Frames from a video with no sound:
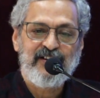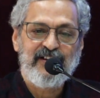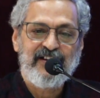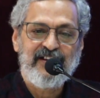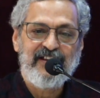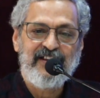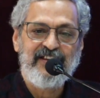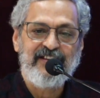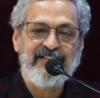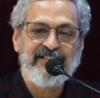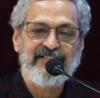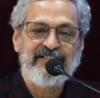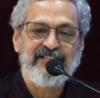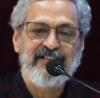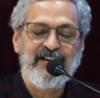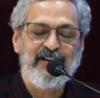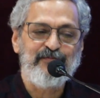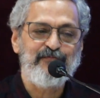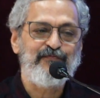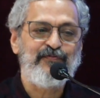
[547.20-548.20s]
is
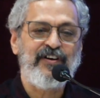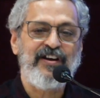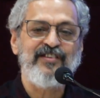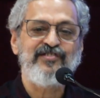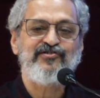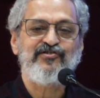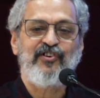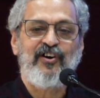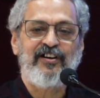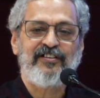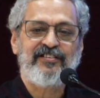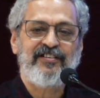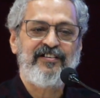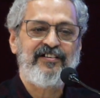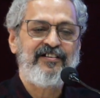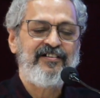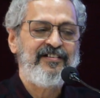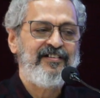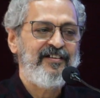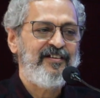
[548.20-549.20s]
a French
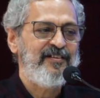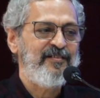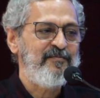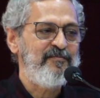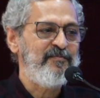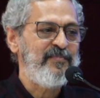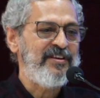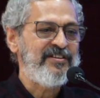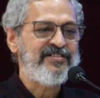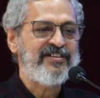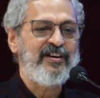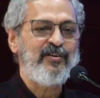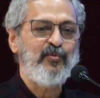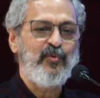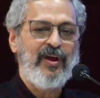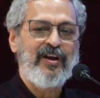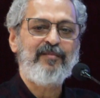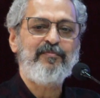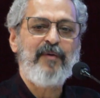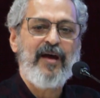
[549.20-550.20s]
author, Michel
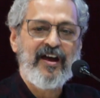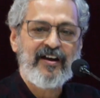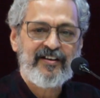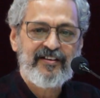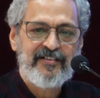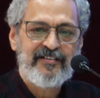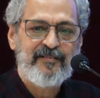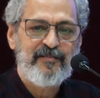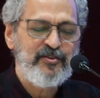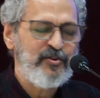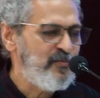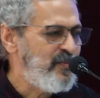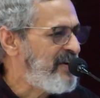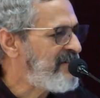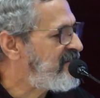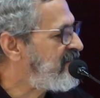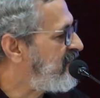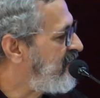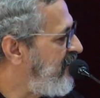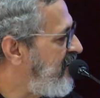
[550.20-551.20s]
Houellebecq. You
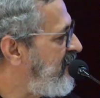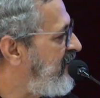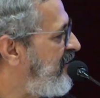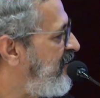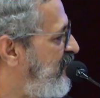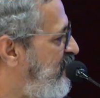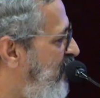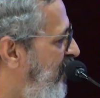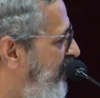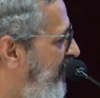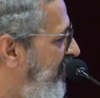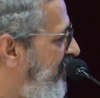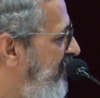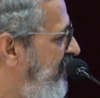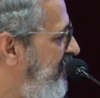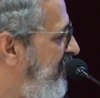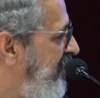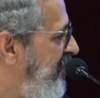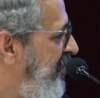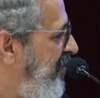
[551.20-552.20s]
must read his
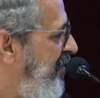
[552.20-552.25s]
novels.